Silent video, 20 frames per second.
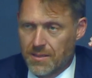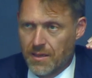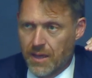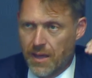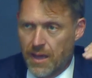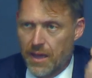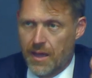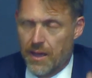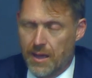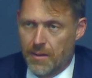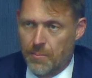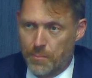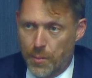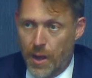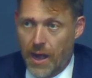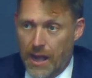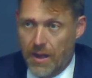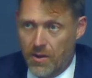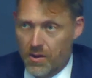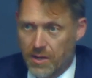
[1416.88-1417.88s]

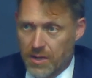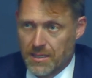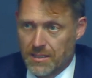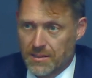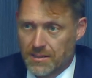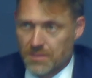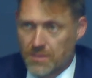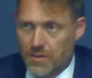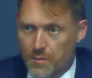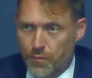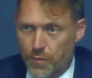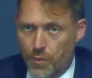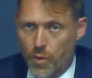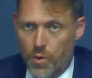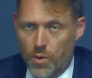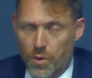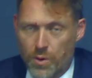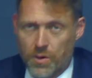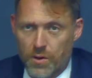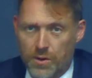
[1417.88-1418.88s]
priorities
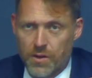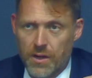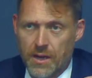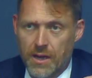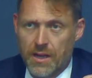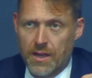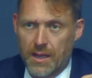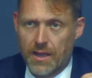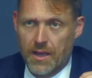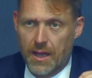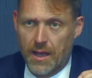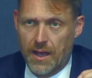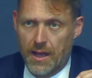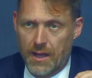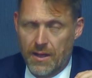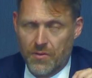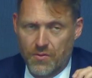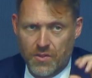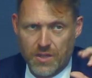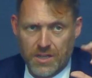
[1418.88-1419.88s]
for
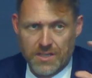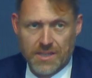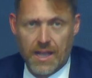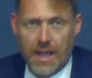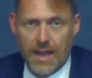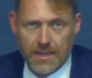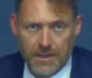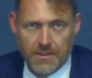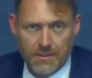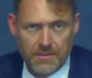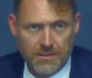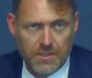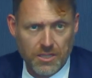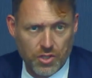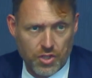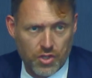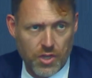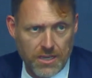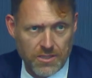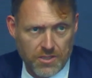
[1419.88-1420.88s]
the design
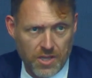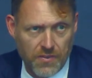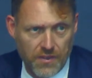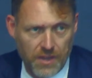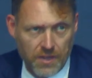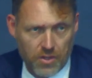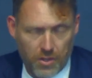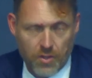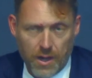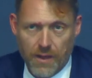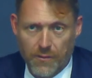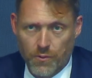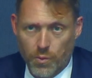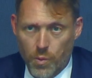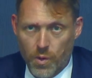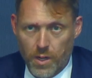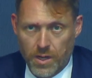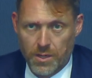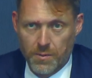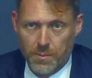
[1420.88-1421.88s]
constraints on the aircraft.
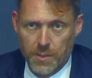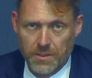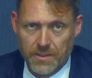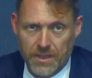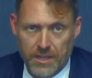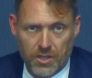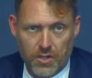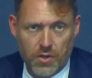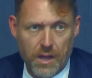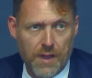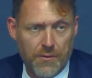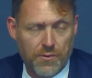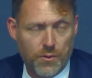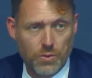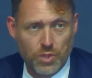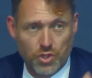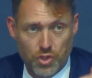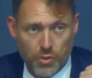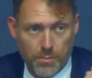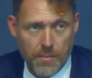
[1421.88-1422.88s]
We wanted to build an aircraft that
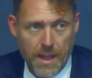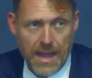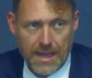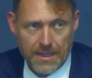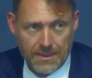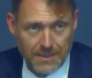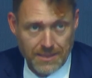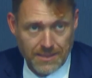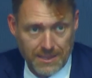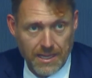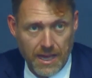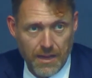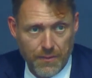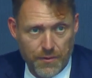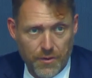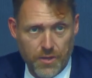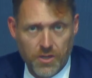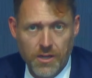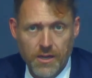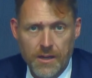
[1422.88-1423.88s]
was dramatically
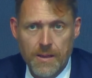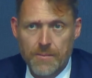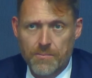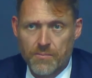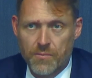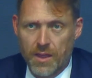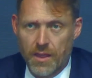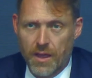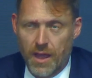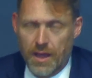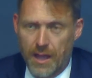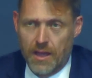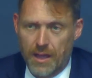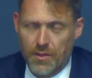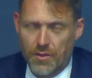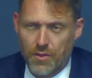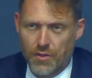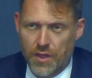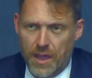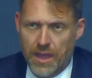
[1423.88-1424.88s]
safer
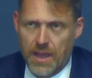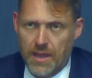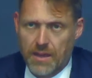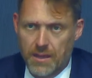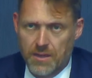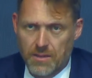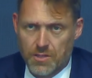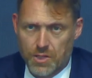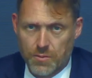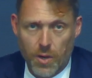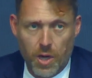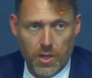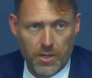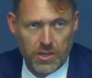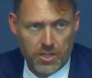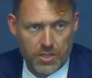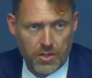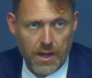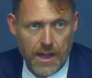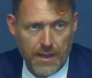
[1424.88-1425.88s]
than small
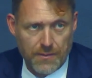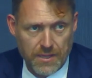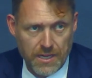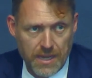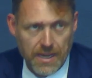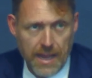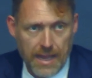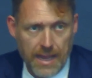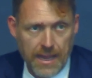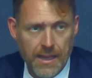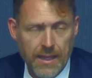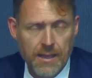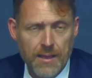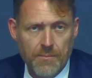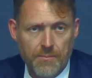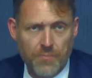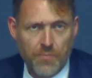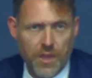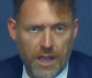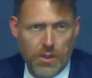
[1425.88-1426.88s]
aircraft today,
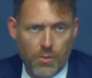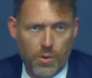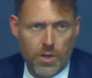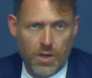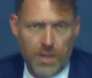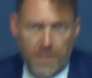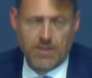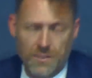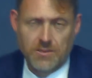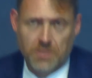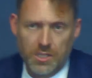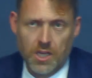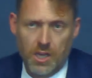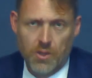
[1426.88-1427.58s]
that was